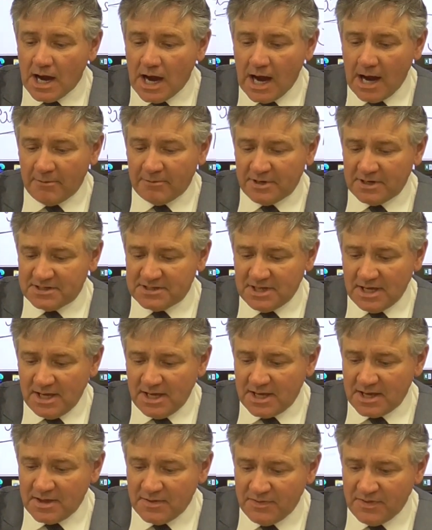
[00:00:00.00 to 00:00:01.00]
I'm going to
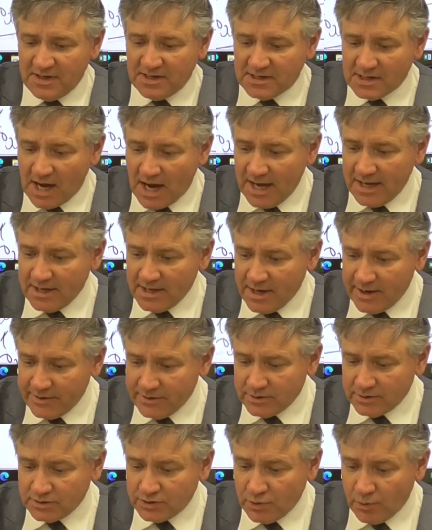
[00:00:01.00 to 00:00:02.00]
take the
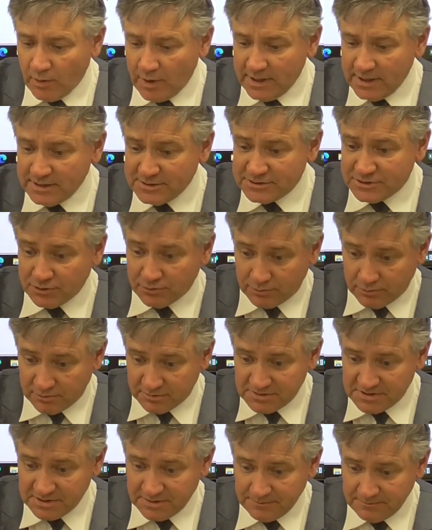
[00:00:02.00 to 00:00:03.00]
920
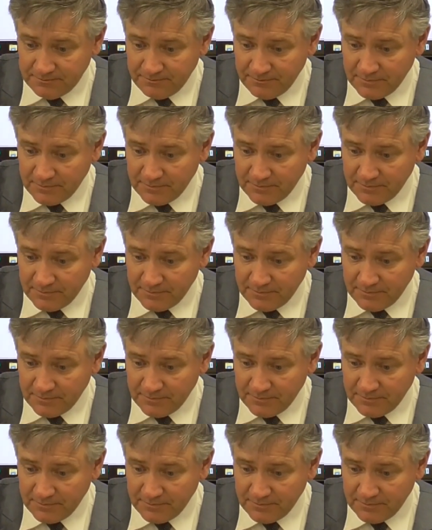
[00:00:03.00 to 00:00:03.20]
joules.